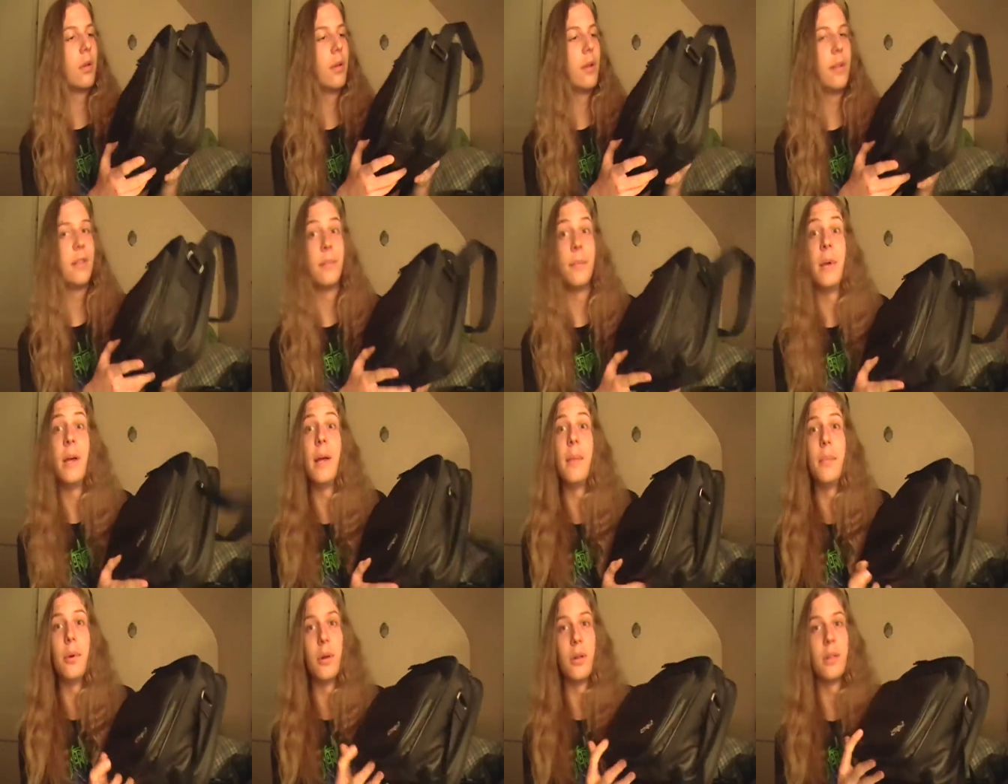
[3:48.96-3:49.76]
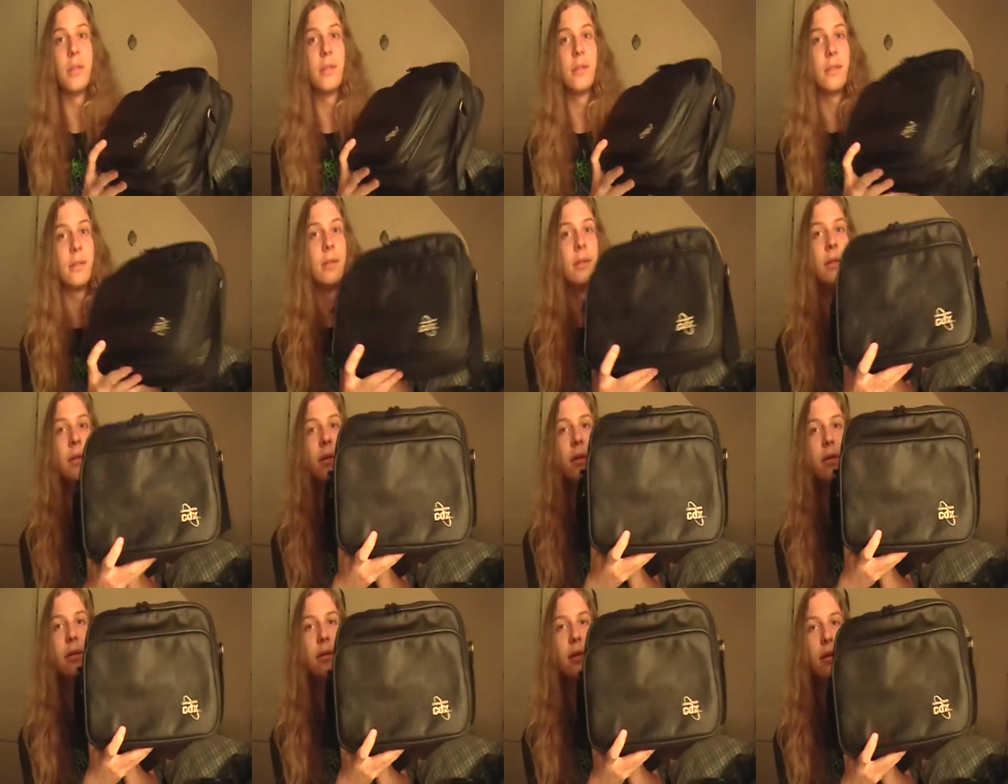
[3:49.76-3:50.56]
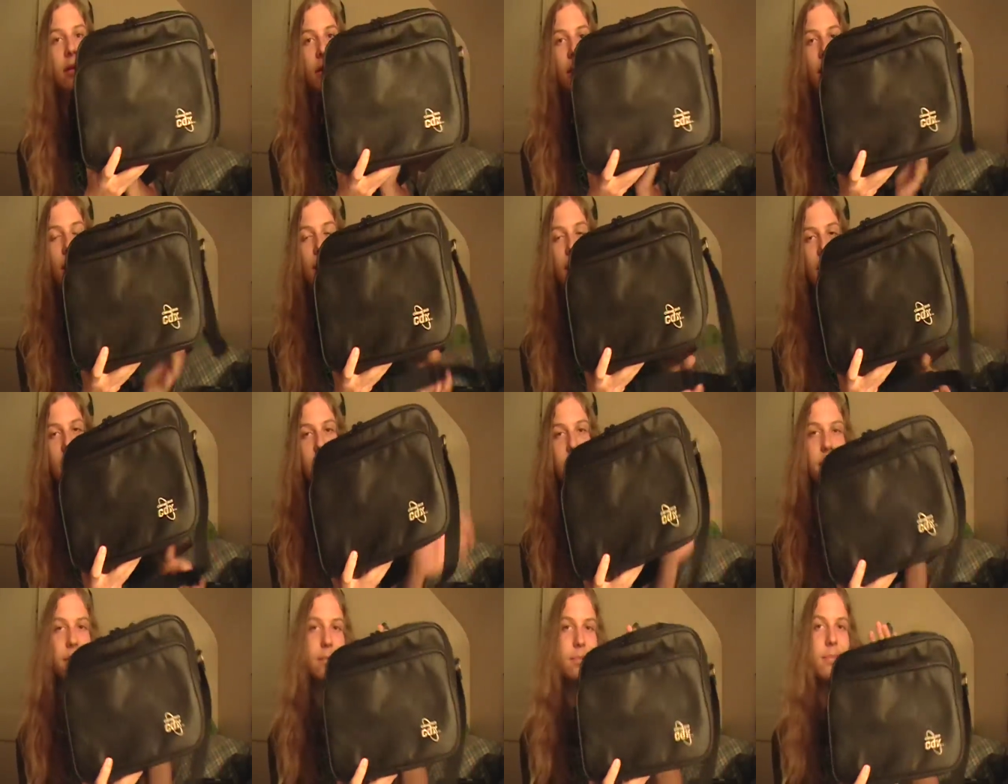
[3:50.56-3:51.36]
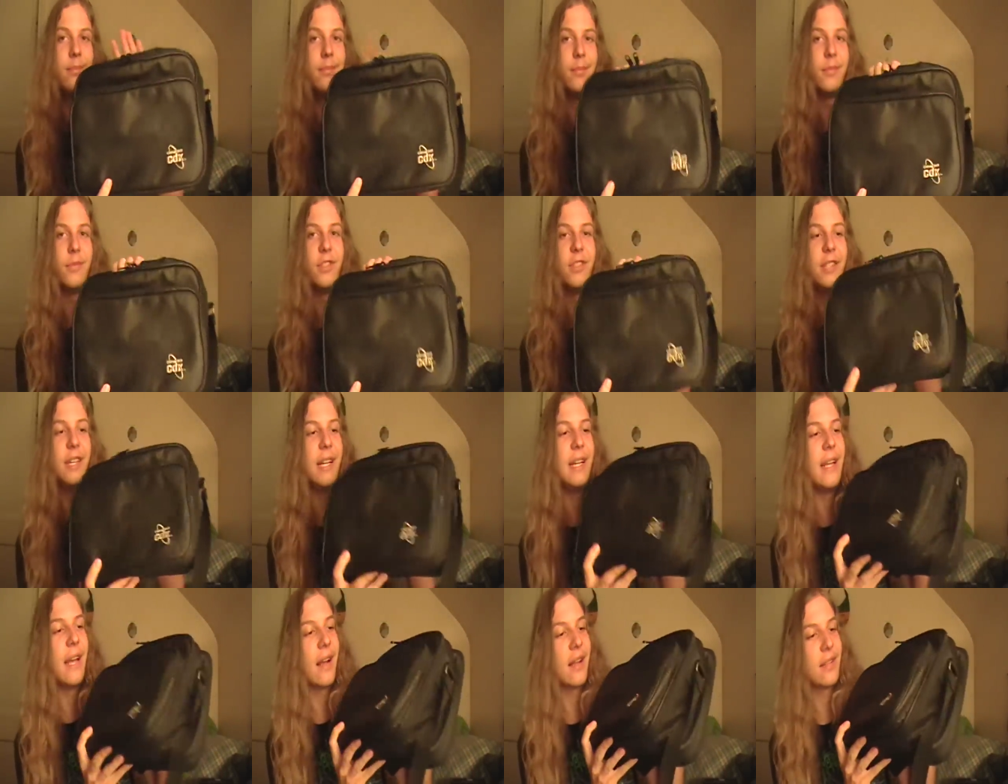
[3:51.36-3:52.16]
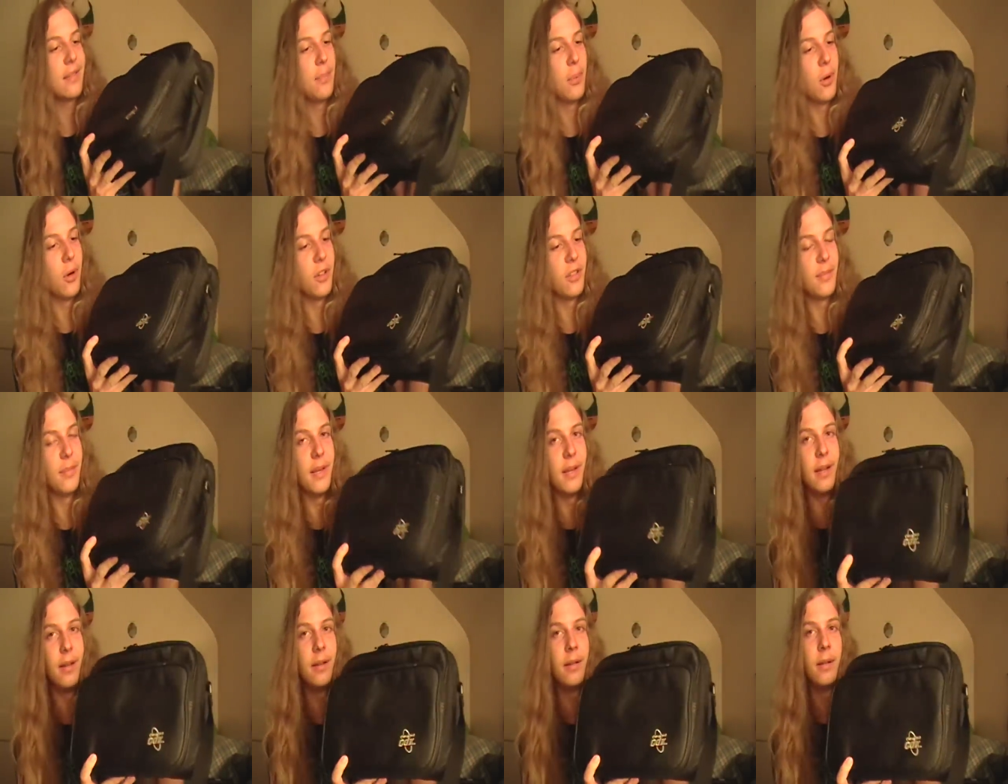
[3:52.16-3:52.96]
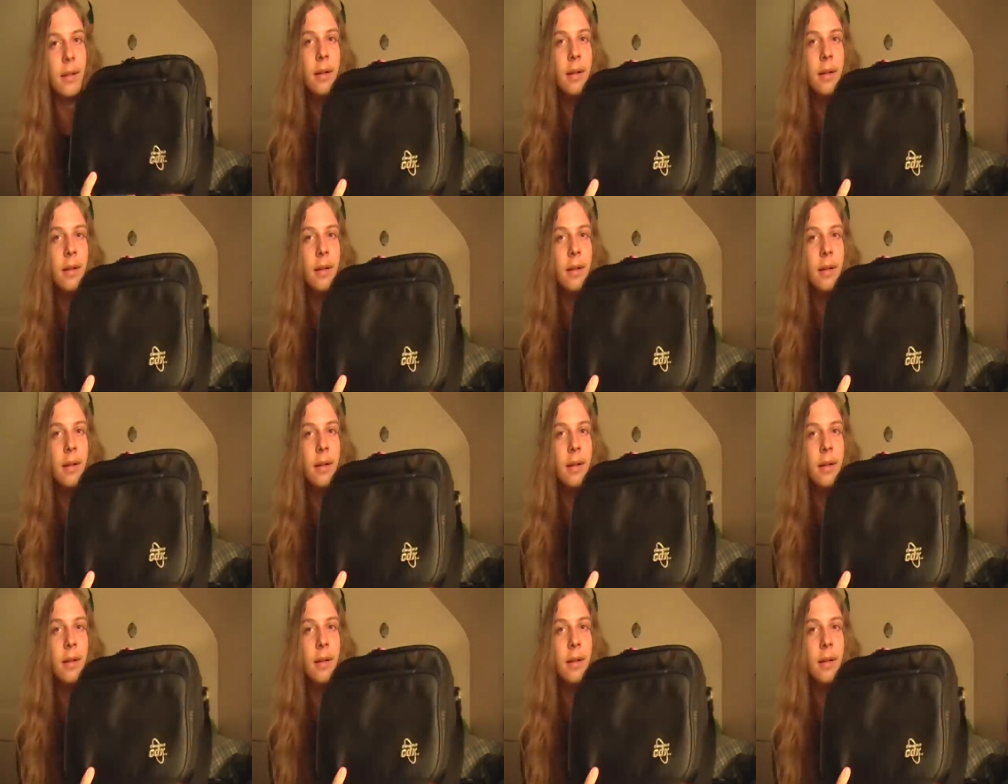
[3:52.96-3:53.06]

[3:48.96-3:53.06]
it's a man purse. It's a CDX purse, man.